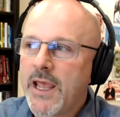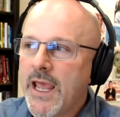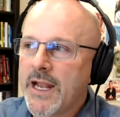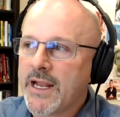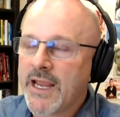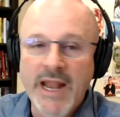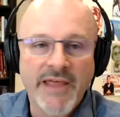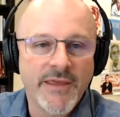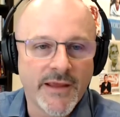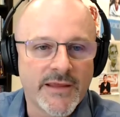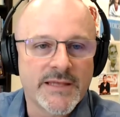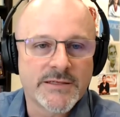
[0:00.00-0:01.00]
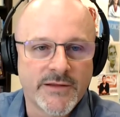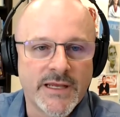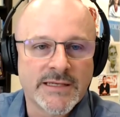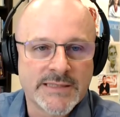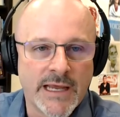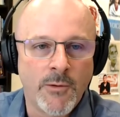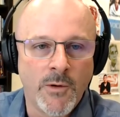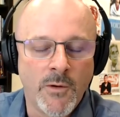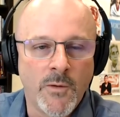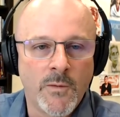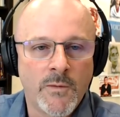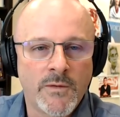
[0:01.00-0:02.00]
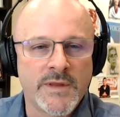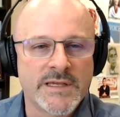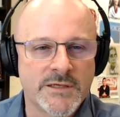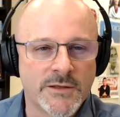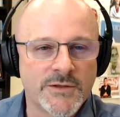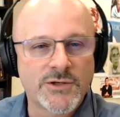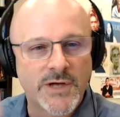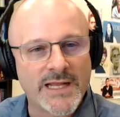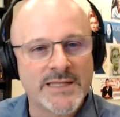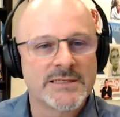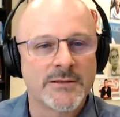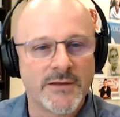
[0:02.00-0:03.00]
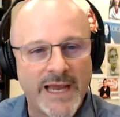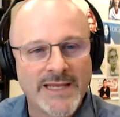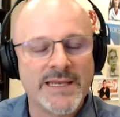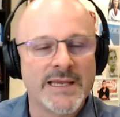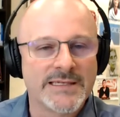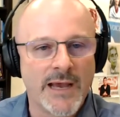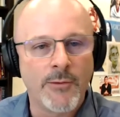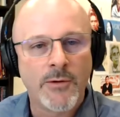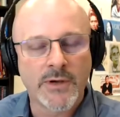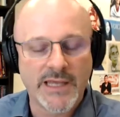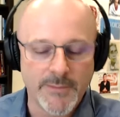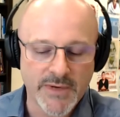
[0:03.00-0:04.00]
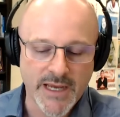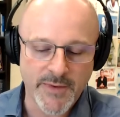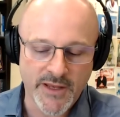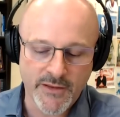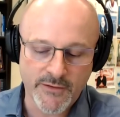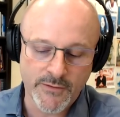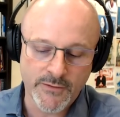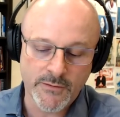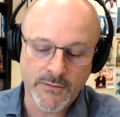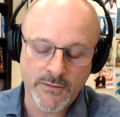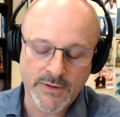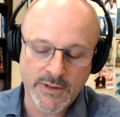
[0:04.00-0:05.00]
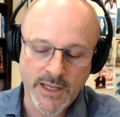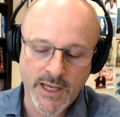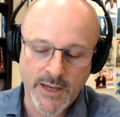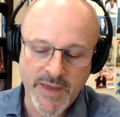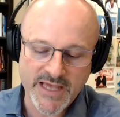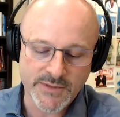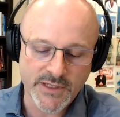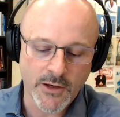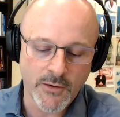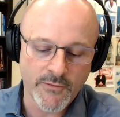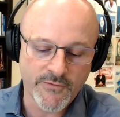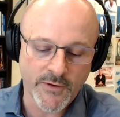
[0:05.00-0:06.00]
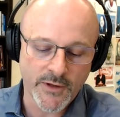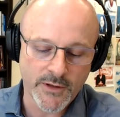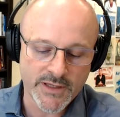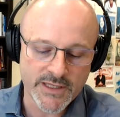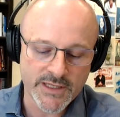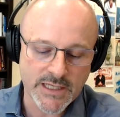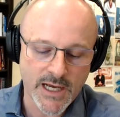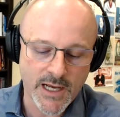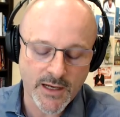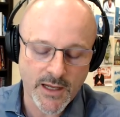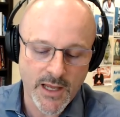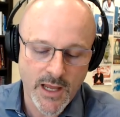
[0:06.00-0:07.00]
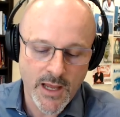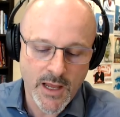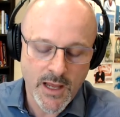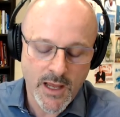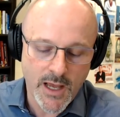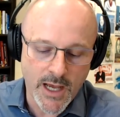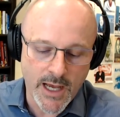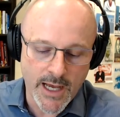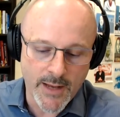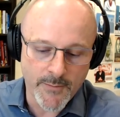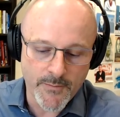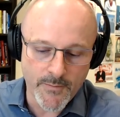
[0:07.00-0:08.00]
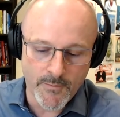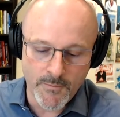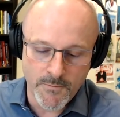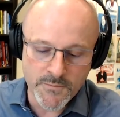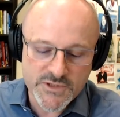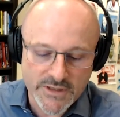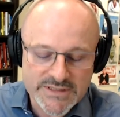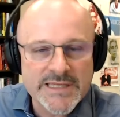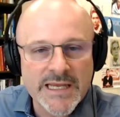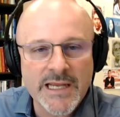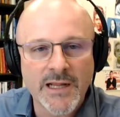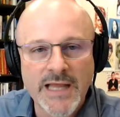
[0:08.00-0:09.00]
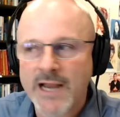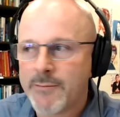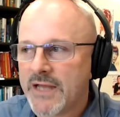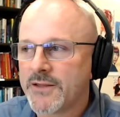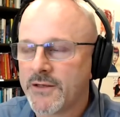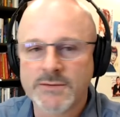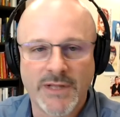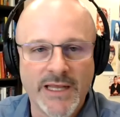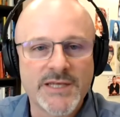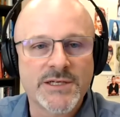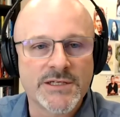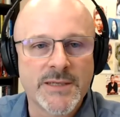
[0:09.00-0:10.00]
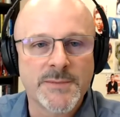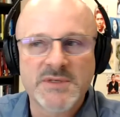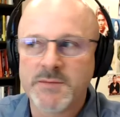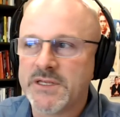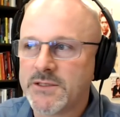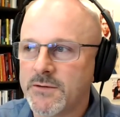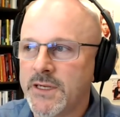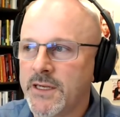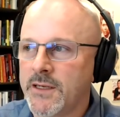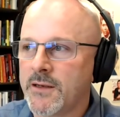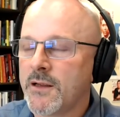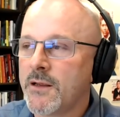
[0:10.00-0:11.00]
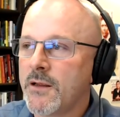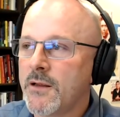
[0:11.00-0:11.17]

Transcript: And again, I think these are things that these are trends or ideas that will keep coming through as we go further in this talk. So I was thinking a lot about those relationships between